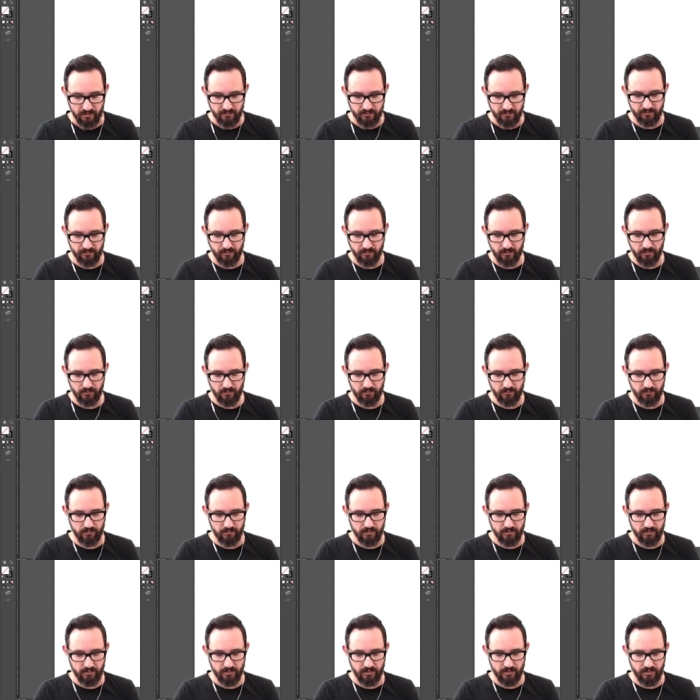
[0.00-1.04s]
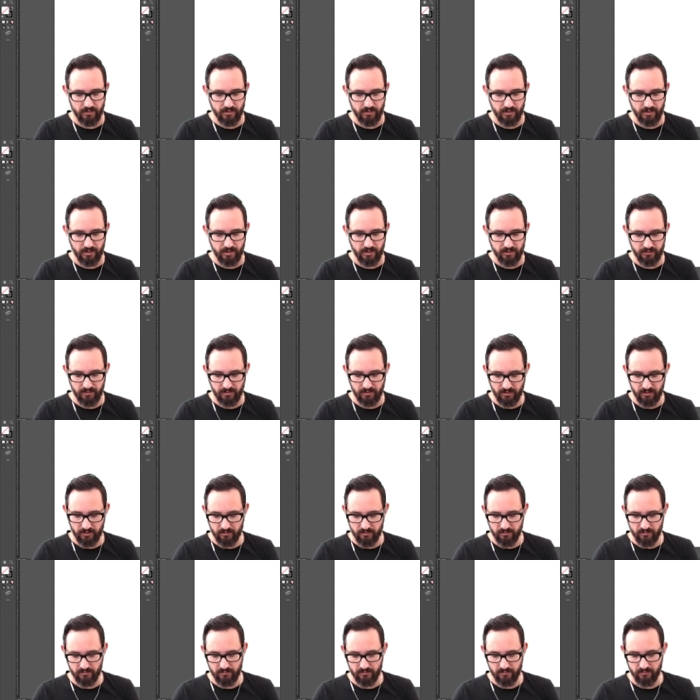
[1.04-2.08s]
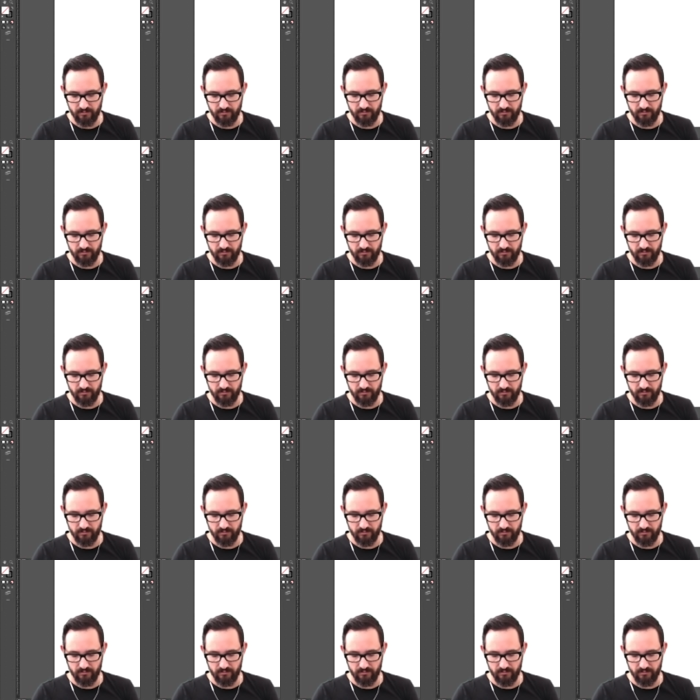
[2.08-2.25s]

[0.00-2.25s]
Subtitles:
So 18,